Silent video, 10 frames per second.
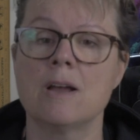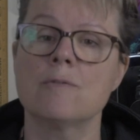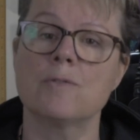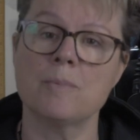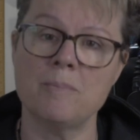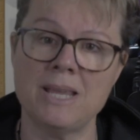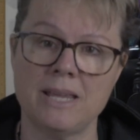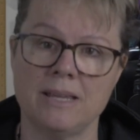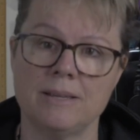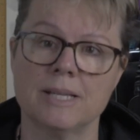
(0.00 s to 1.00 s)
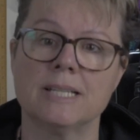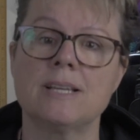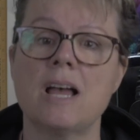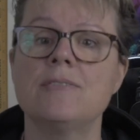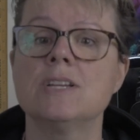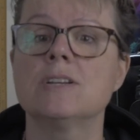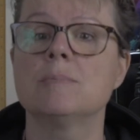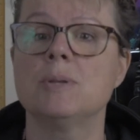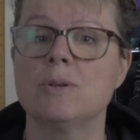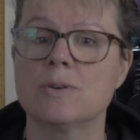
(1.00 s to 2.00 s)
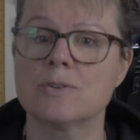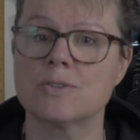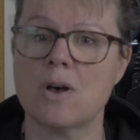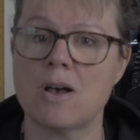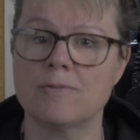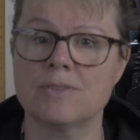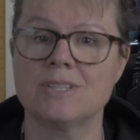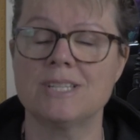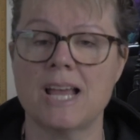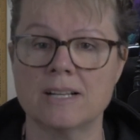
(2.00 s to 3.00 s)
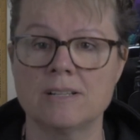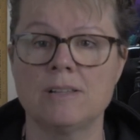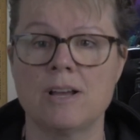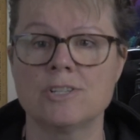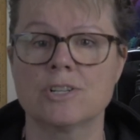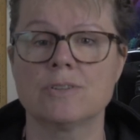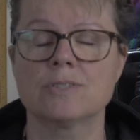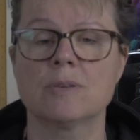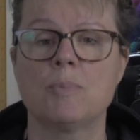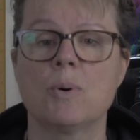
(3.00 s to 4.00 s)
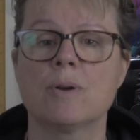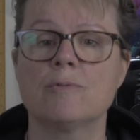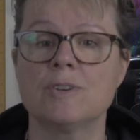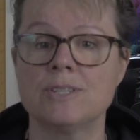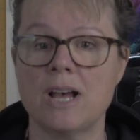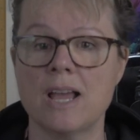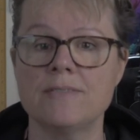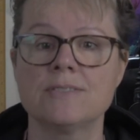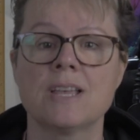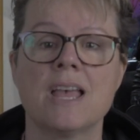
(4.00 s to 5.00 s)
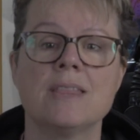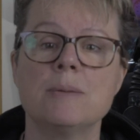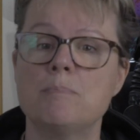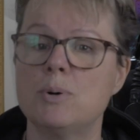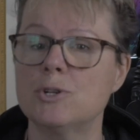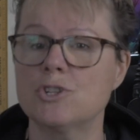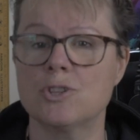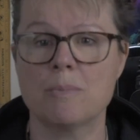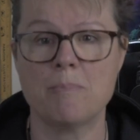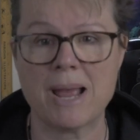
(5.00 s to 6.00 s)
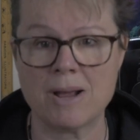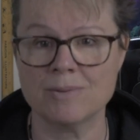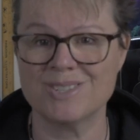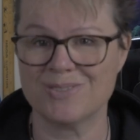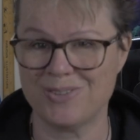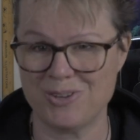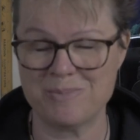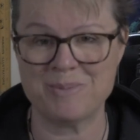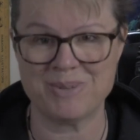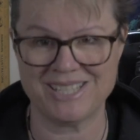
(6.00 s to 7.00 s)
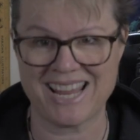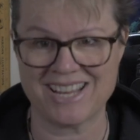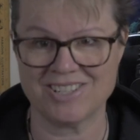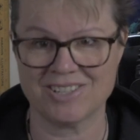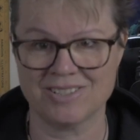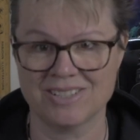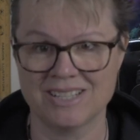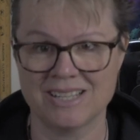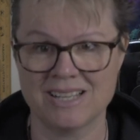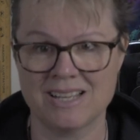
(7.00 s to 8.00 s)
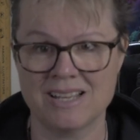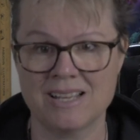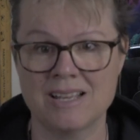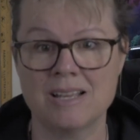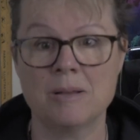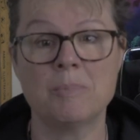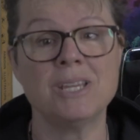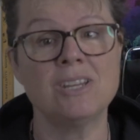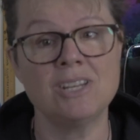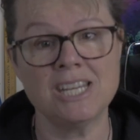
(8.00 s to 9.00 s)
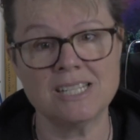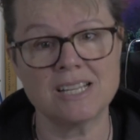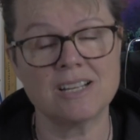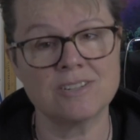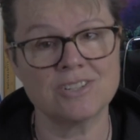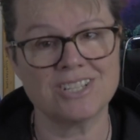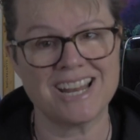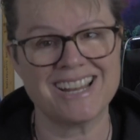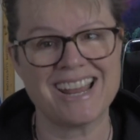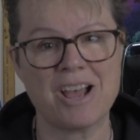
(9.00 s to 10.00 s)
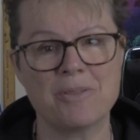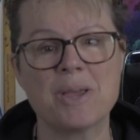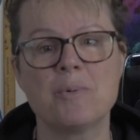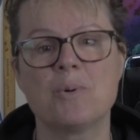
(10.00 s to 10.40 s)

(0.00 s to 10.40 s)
For me, diving computers offer the technological support for dives that push the bounds of human potential. But you need to understand how they